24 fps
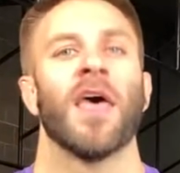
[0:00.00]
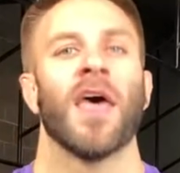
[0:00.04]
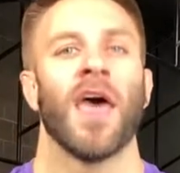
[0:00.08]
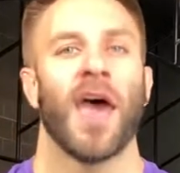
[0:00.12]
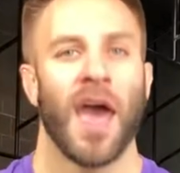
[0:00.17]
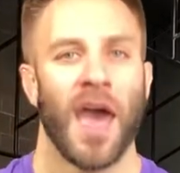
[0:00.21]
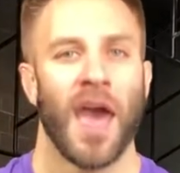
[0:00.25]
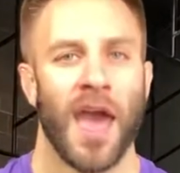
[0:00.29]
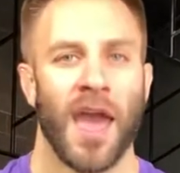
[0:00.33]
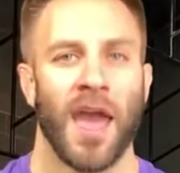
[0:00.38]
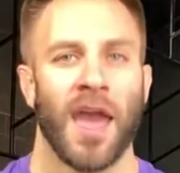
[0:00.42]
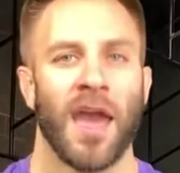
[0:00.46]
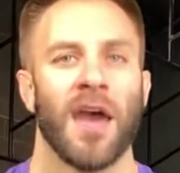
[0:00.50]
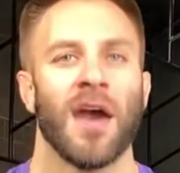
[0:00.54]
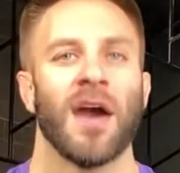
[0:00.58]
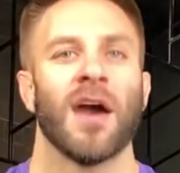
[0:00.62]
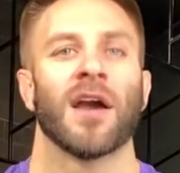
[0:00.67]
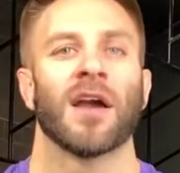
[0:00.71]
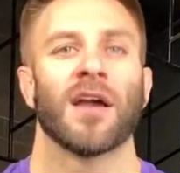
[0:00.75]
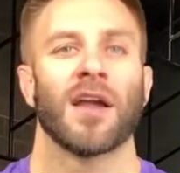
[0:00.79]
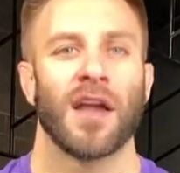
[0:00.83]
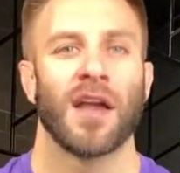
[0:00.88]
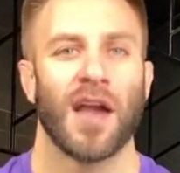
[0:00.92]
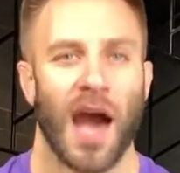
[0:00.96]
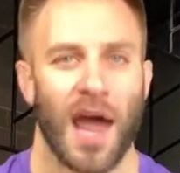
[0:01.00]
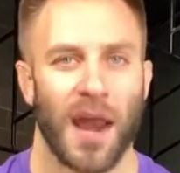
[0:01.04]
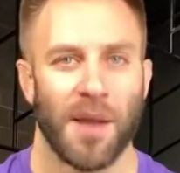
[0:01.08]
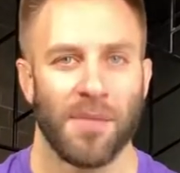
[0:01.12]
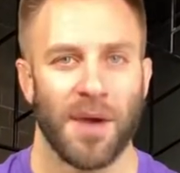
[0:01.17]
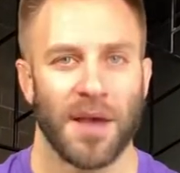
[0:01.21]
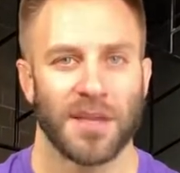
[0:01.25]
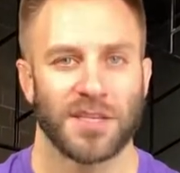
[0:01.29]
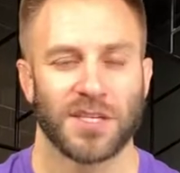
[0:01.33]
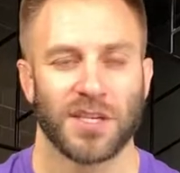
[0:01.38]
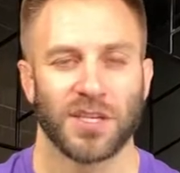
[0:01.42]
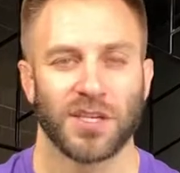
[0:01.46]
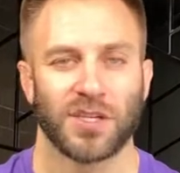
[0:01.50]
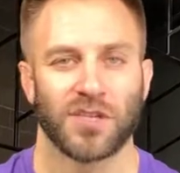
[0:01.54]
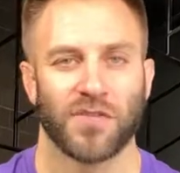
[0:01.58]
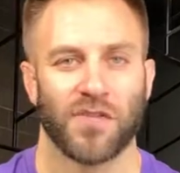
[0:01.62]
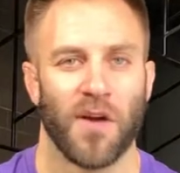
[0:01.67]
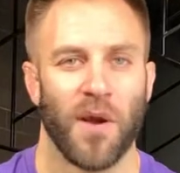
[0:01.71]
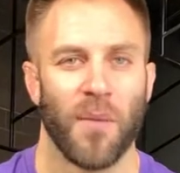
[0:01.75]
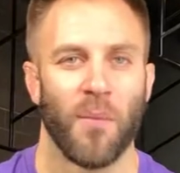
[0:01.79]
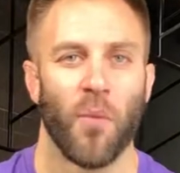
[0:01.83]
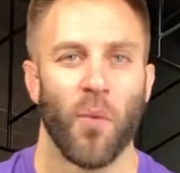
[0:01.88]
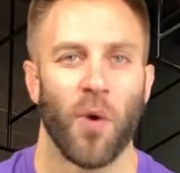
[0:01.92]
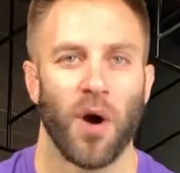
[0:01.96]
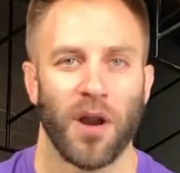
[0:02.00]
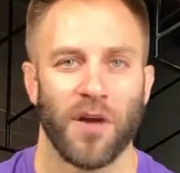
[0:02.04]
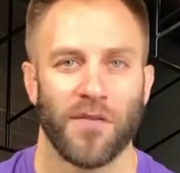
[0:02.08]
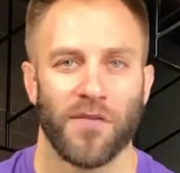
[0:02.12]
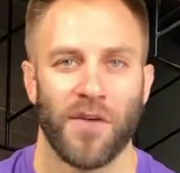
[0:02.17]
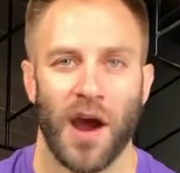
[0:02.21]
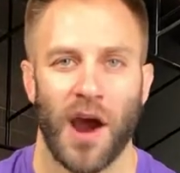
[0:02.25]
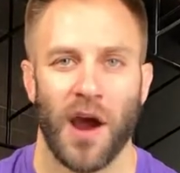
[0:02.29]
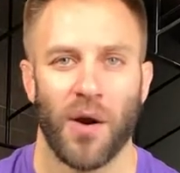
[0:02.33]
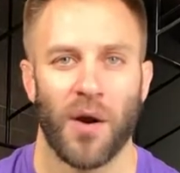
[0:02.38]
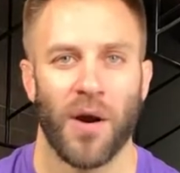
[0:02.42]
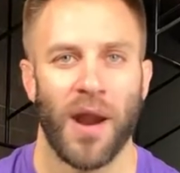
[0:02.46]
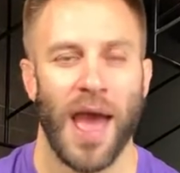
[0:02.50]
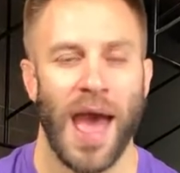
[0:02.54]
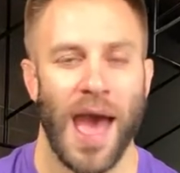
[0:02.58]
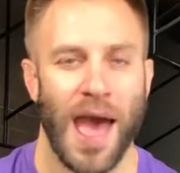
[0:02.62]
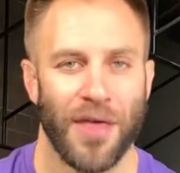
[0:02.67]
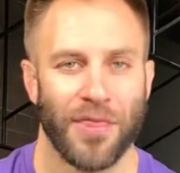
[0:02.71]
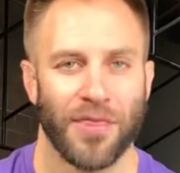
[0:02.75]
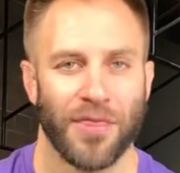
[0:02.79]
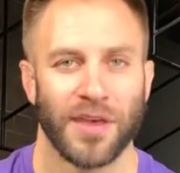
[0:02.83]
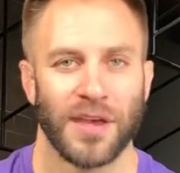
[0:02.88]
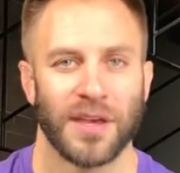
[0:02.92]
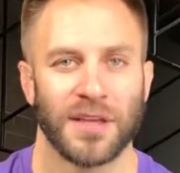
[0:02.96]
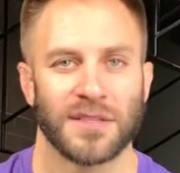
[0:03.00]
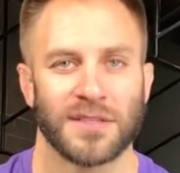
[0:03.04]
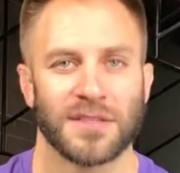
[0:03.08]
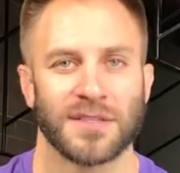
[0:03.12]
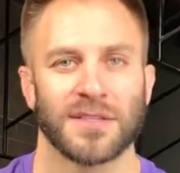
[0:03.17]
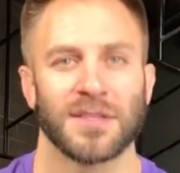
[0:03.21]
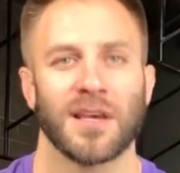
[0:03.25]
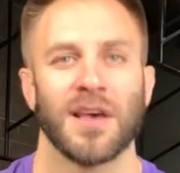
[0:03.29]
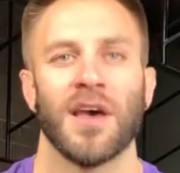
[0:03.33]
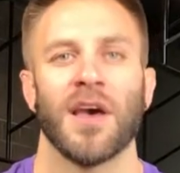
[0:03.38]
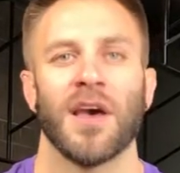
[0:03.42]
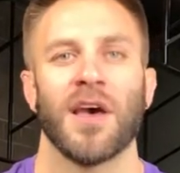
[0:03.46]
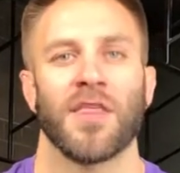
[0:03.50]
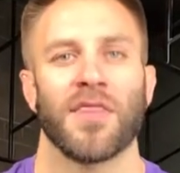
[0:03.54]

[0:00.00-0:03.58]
hey, got a message from one of our athletes.